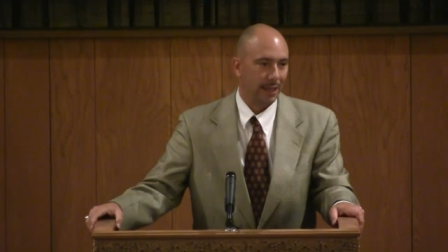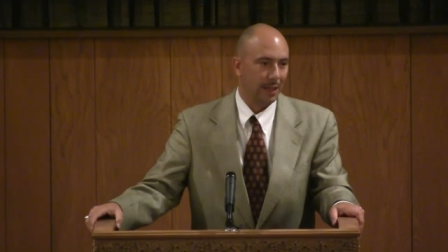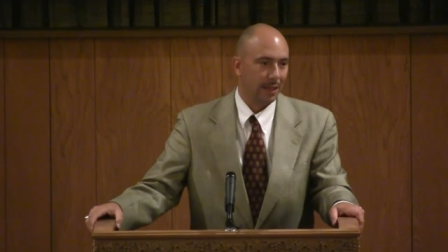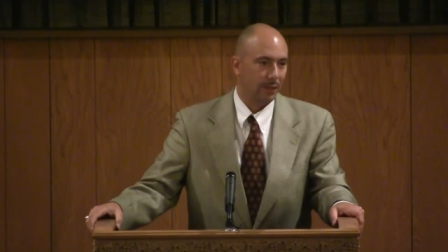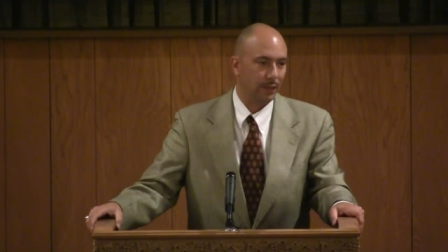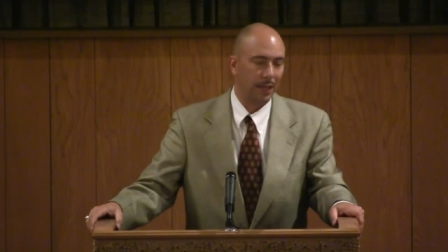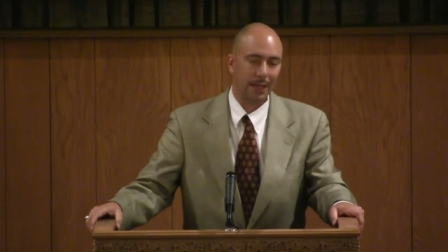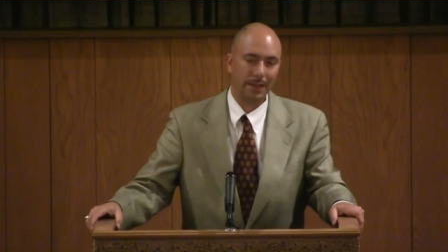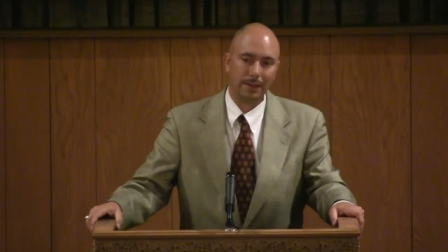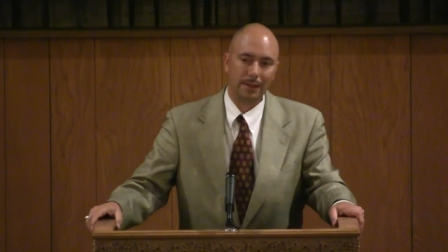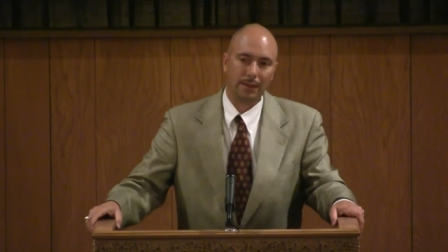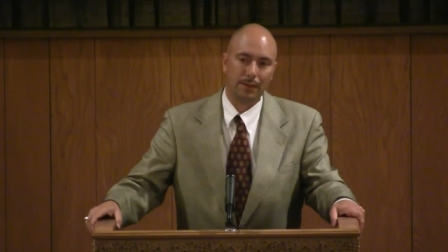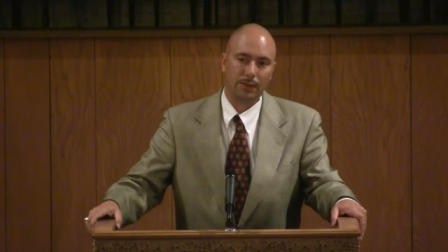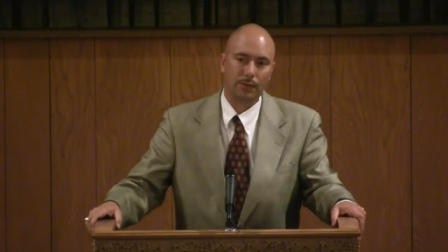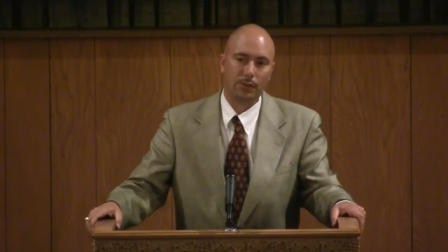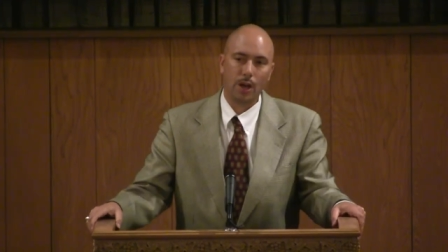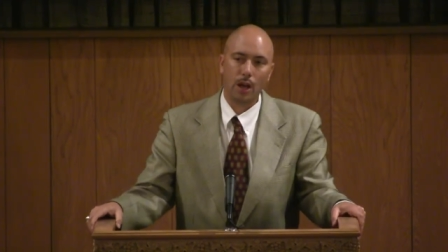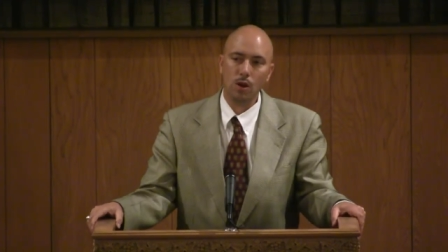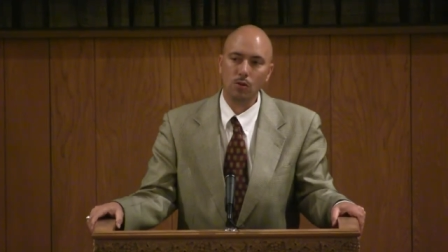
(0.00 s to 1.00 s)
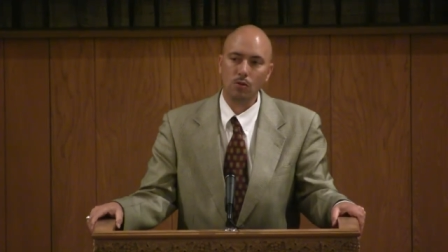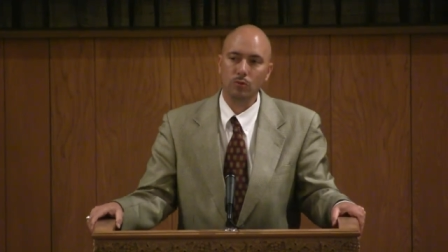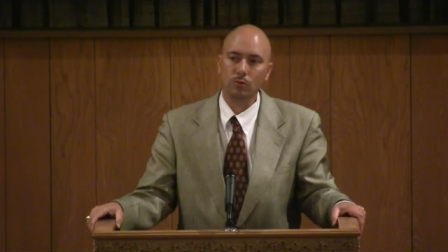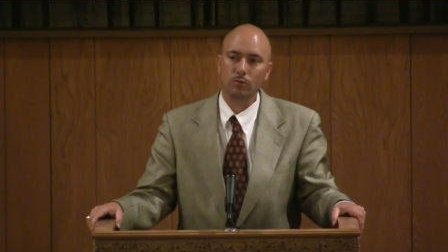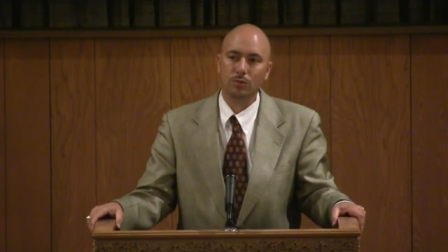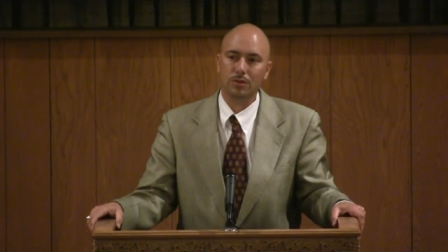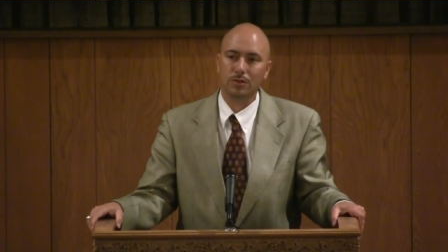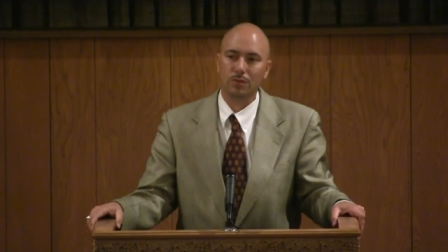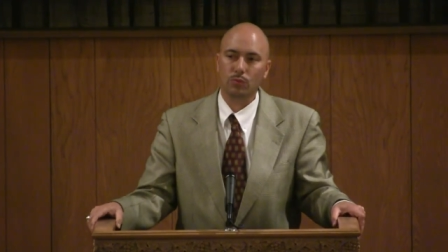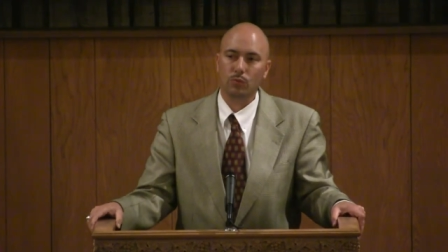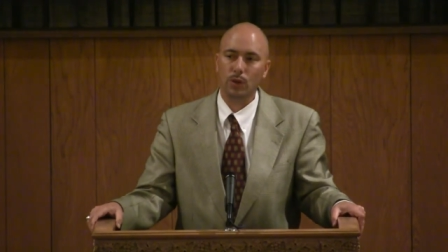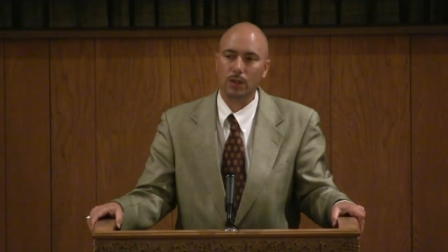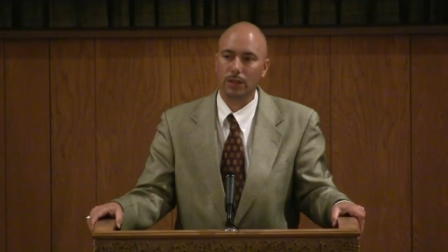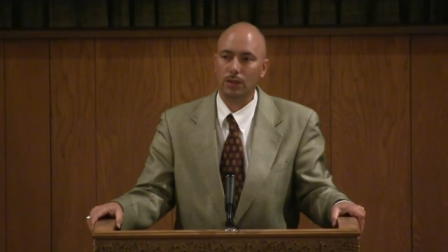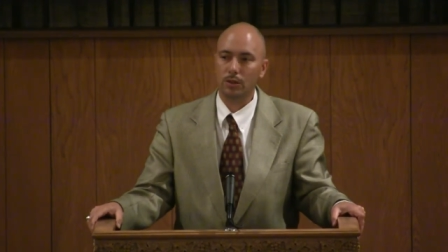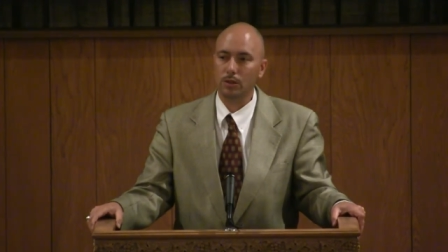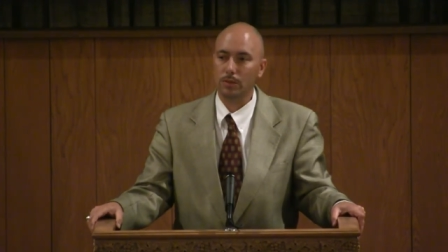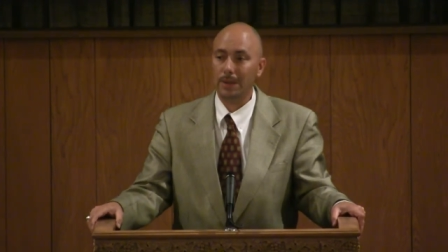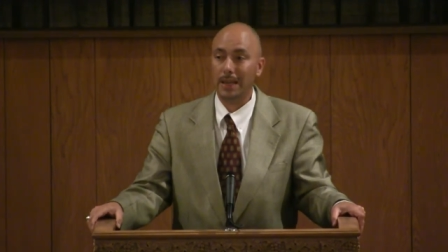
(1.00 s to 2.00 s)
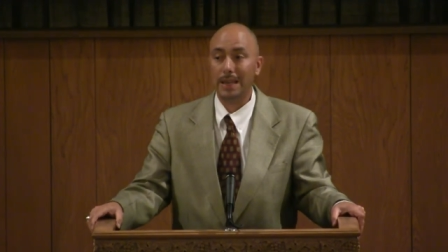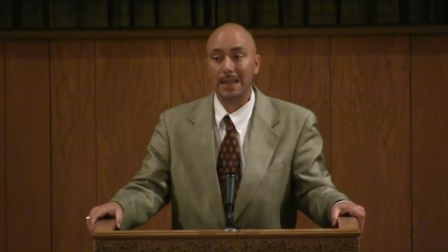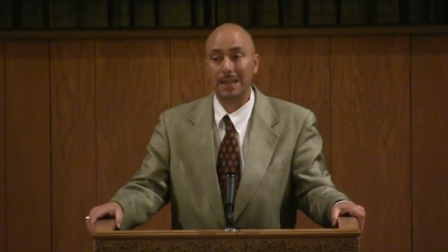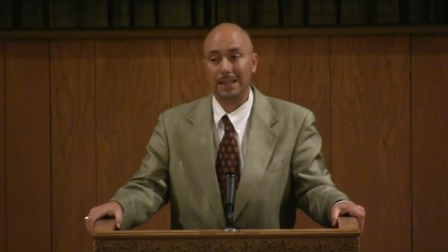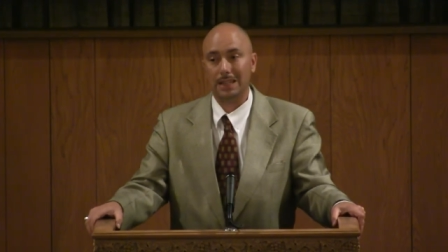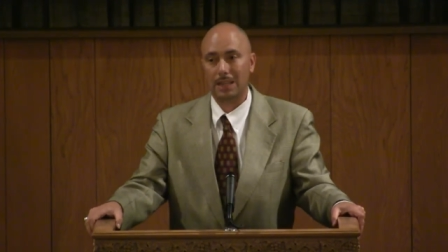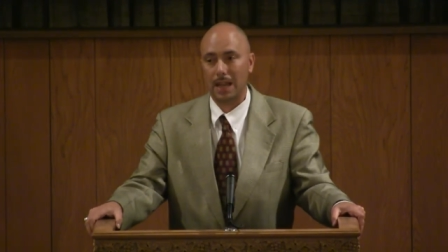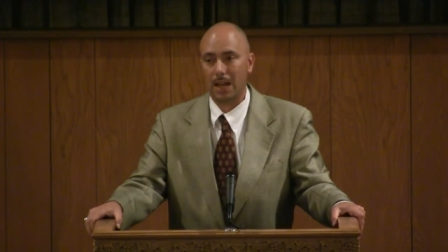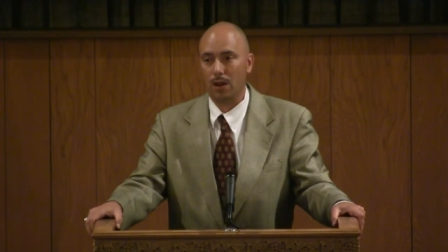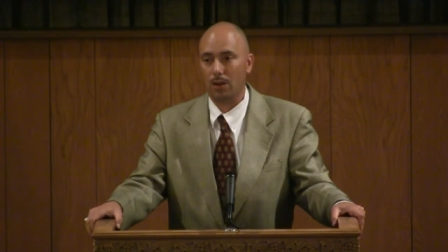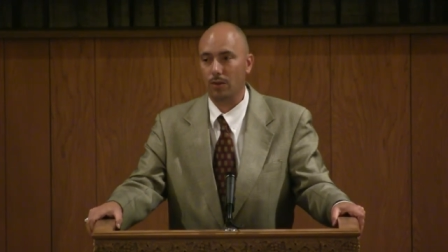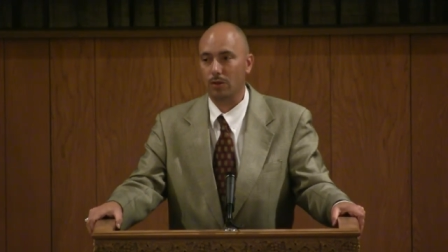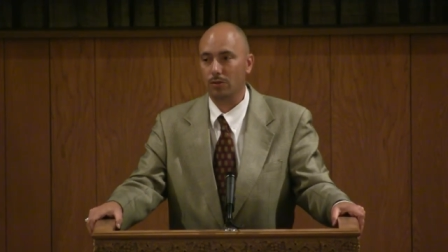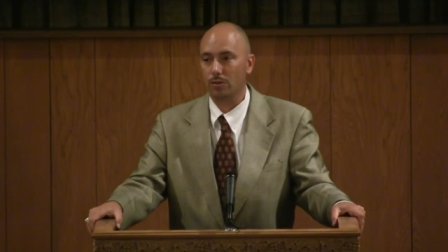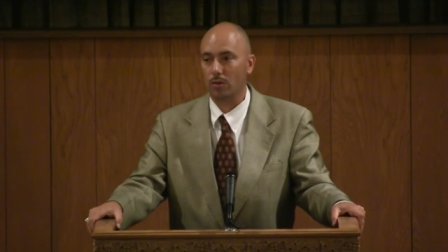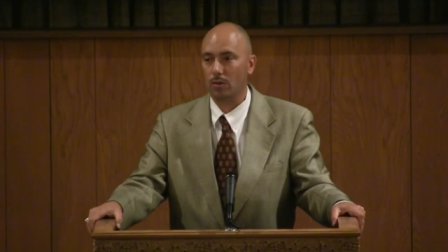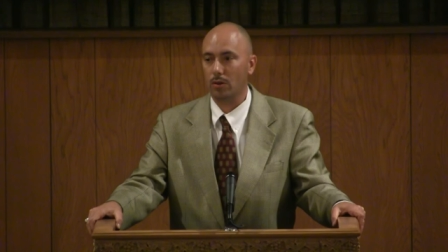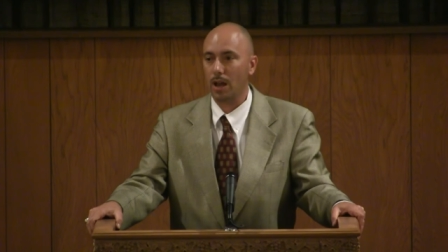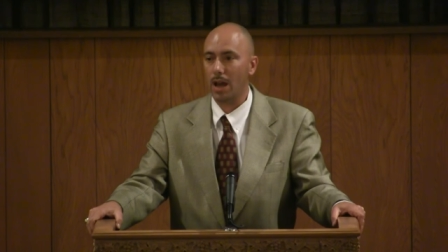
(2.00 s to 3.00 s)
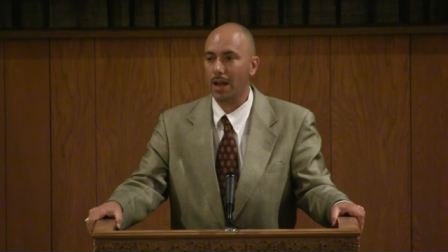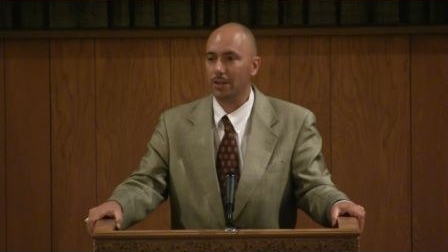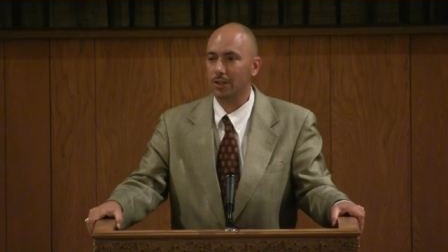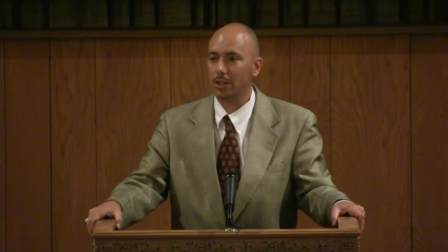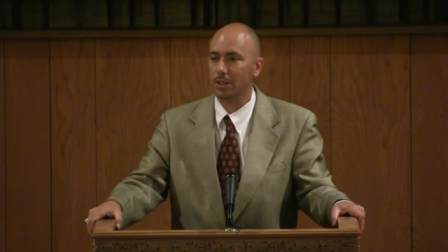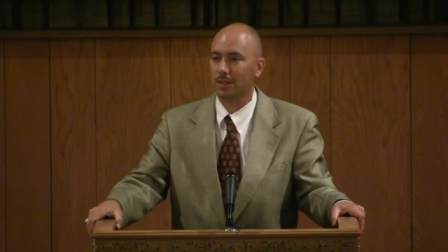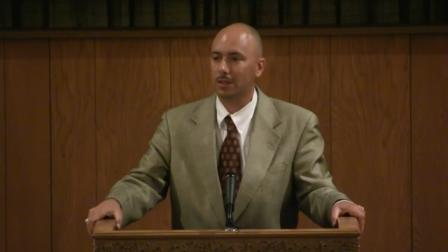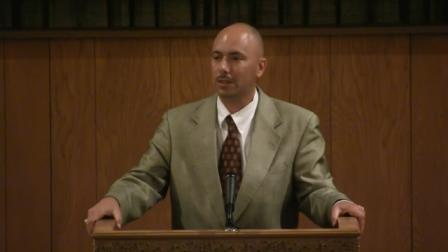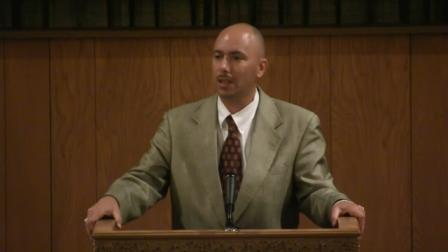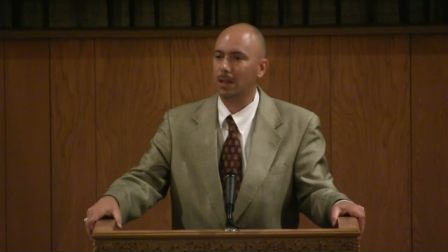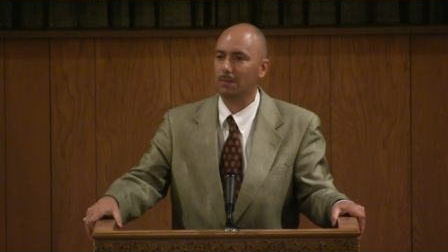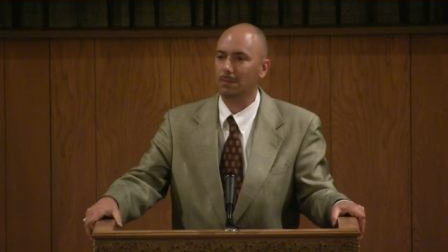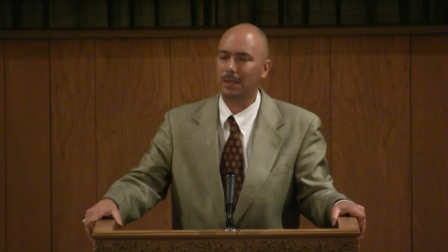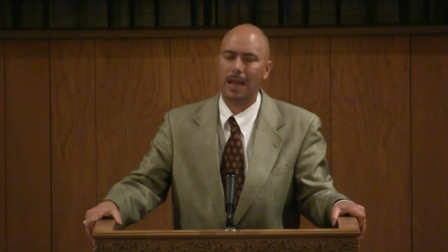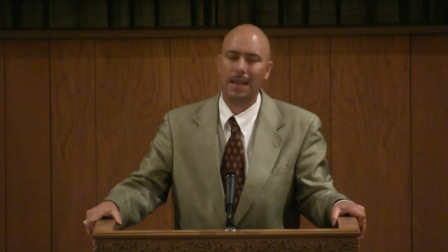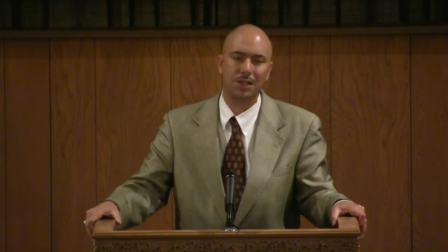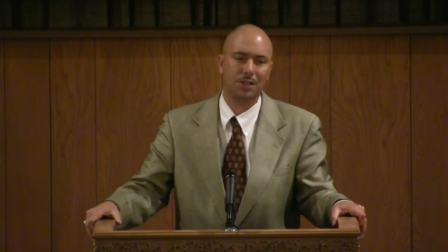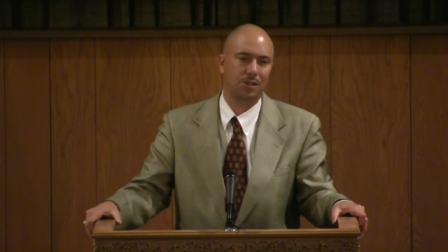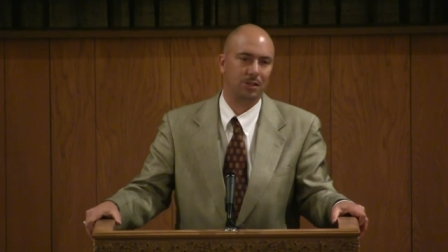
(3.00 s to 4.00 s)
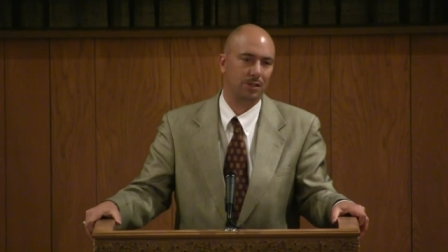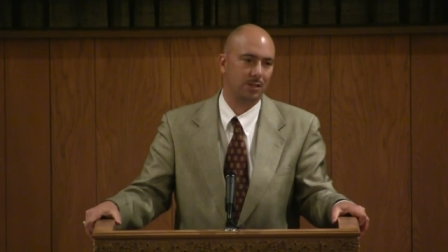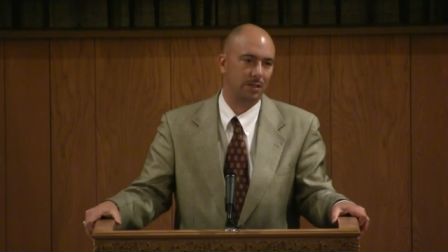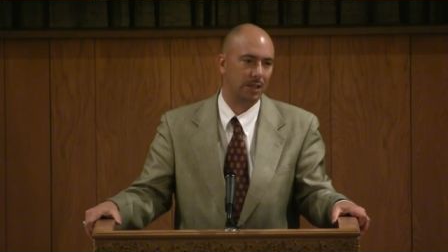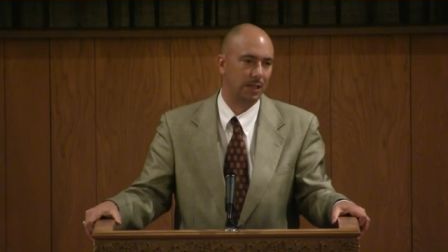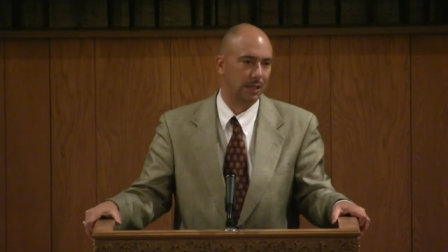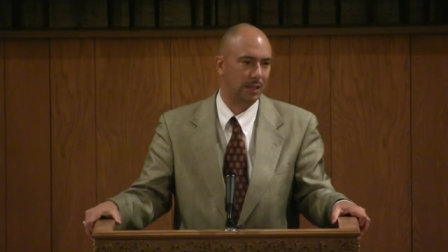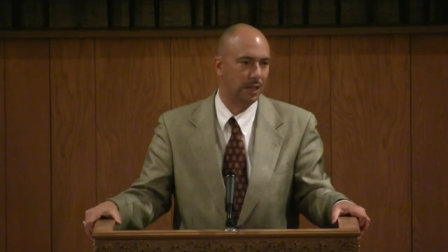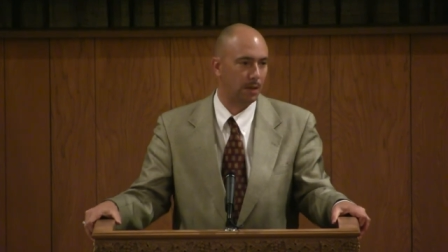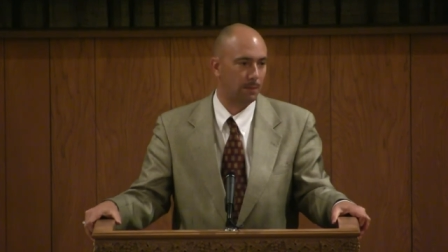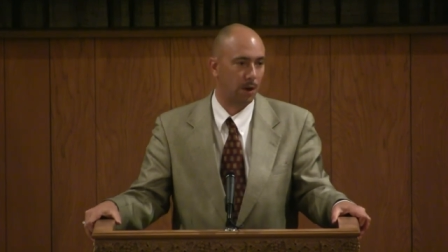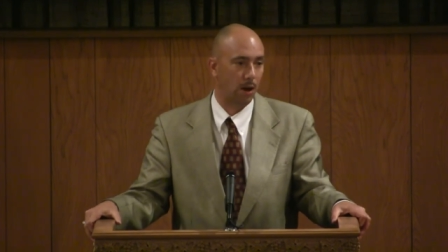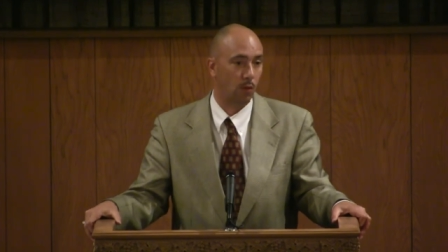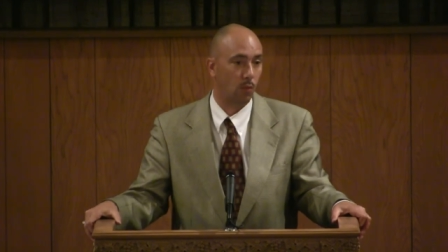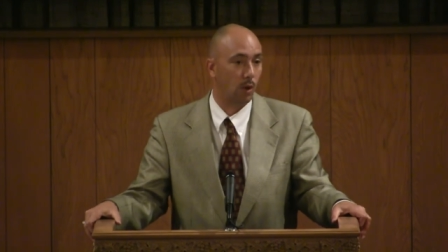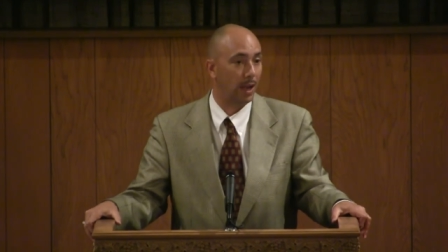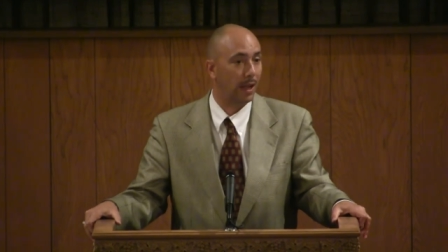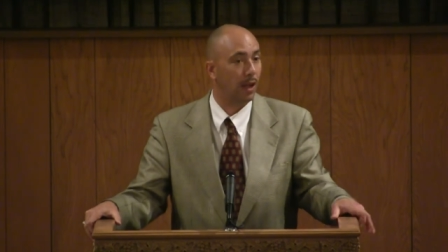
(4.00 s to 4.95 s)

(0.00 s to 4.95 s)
that those with whom he encounters are not just temptations that come our way,